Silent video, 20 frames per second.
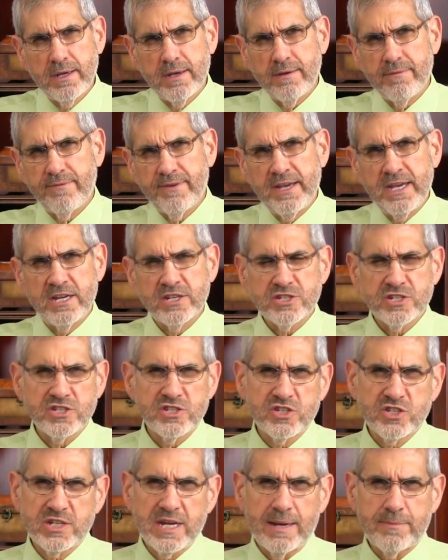
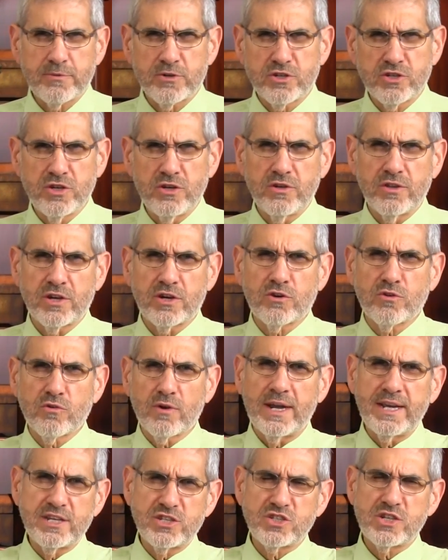Ephesians chapter 2, the
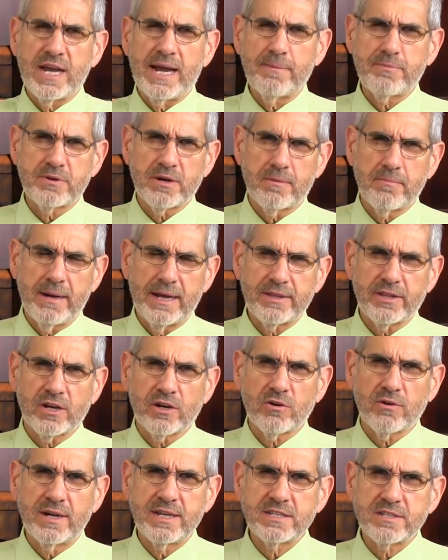great chapter about the
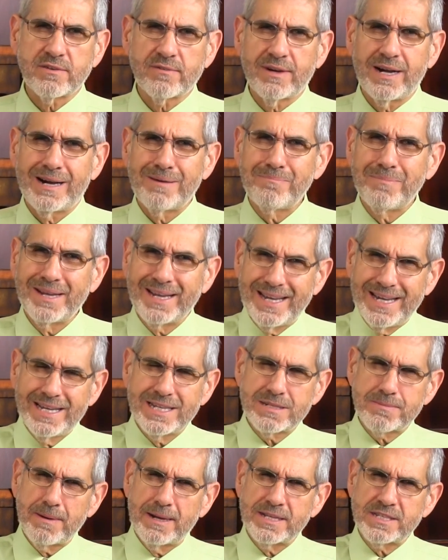grace of God,
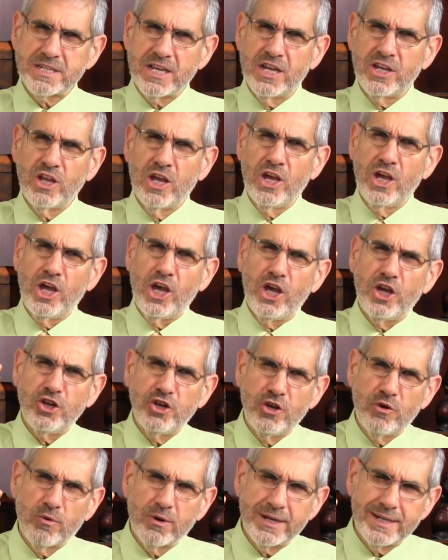begins by saying, And
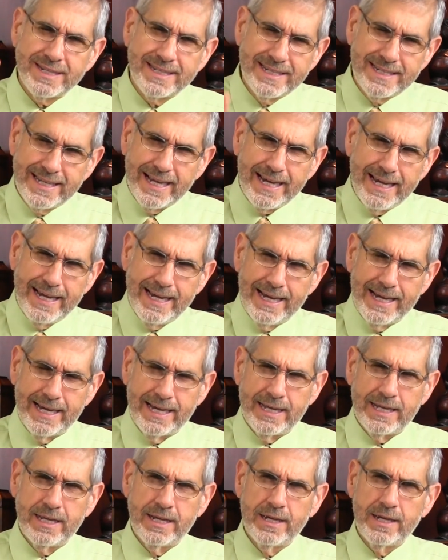you were
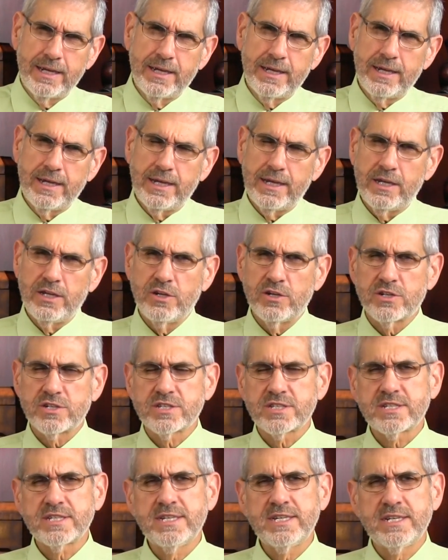dead in your
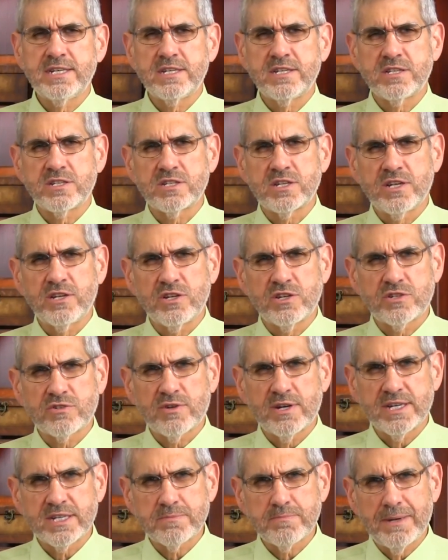sins and your
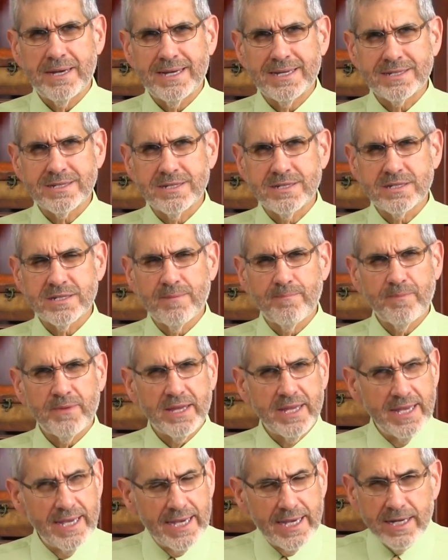trespasses.
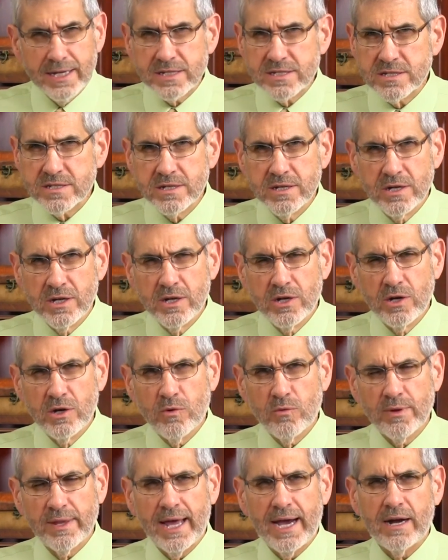Yes,
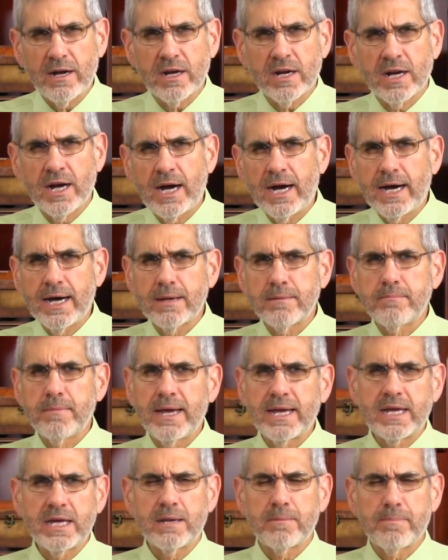without God
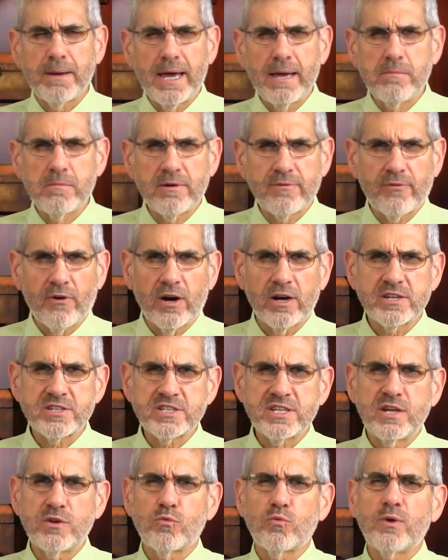making a payment for our
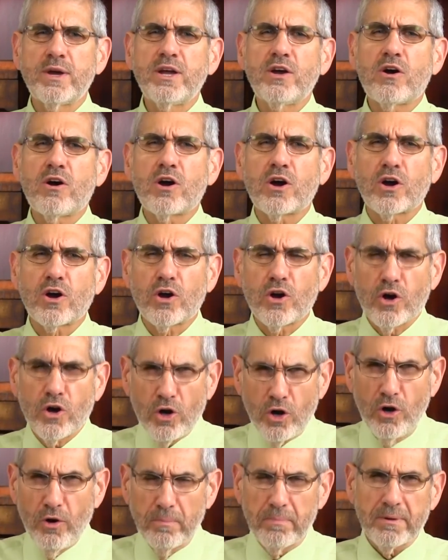sin, we are
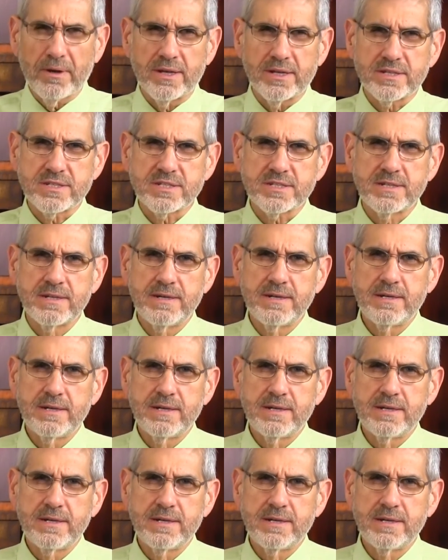hopeless.